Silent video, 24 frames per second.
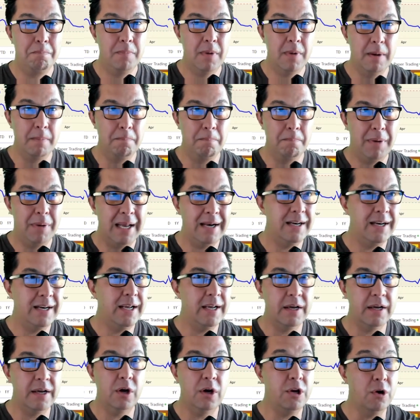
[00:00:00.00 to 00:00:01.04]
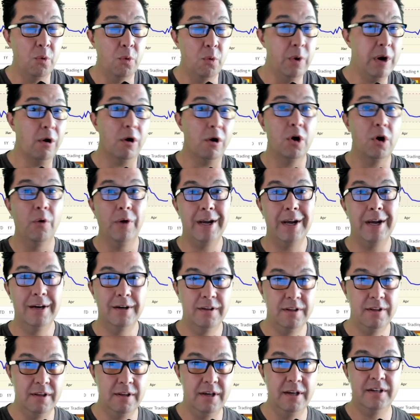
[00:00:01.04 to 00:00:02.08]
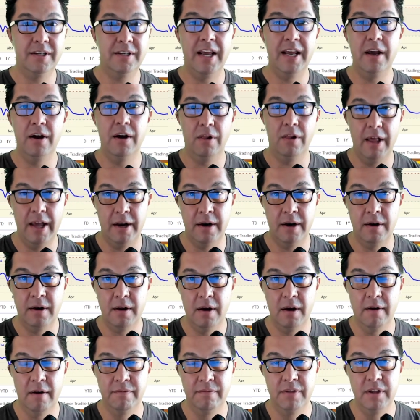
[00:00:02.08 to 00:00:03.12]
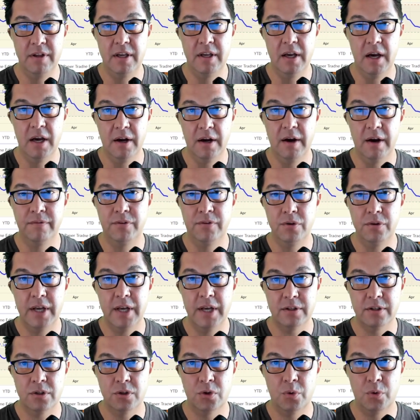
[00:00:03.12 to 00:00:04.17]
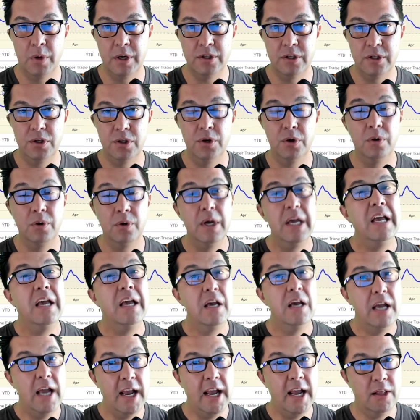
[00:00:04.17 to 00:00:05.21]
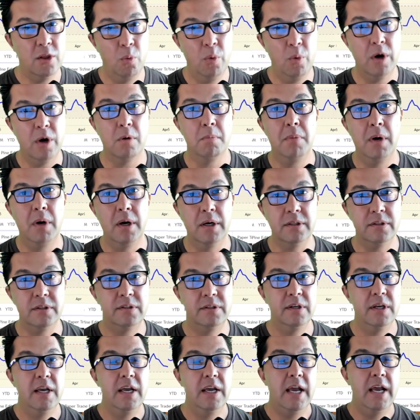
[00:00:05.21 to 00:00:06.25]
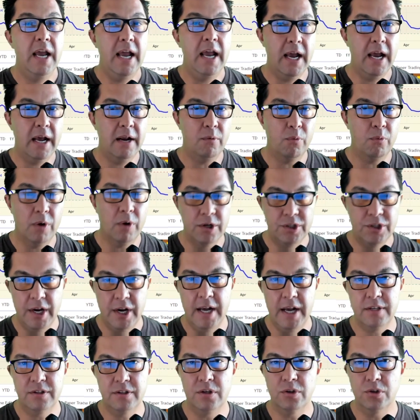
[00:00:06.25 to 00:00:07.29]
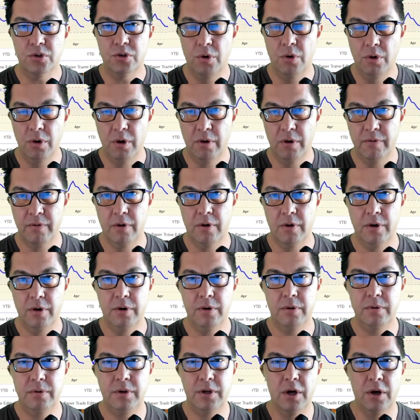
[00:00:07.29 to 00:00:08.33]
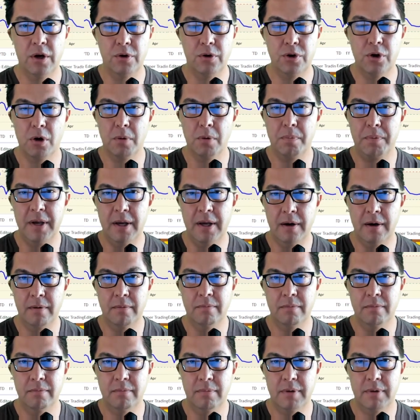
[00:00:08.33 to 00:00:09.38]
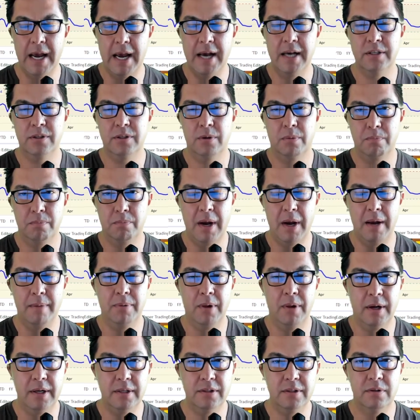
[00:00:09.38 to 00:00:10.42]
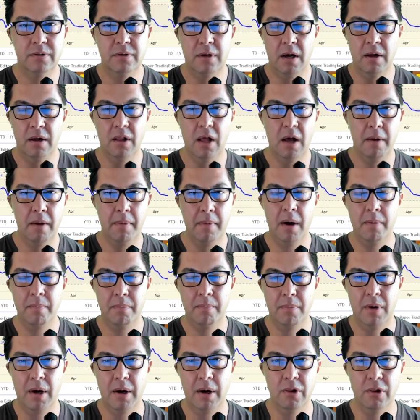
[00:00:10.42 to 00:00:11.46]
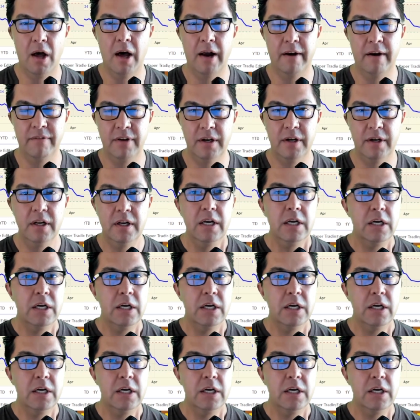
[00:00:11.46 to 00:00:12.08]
impending. We are going into the tail end of of 2022 and the winter months, and Russia has control over European gas pipelines, a lot of it.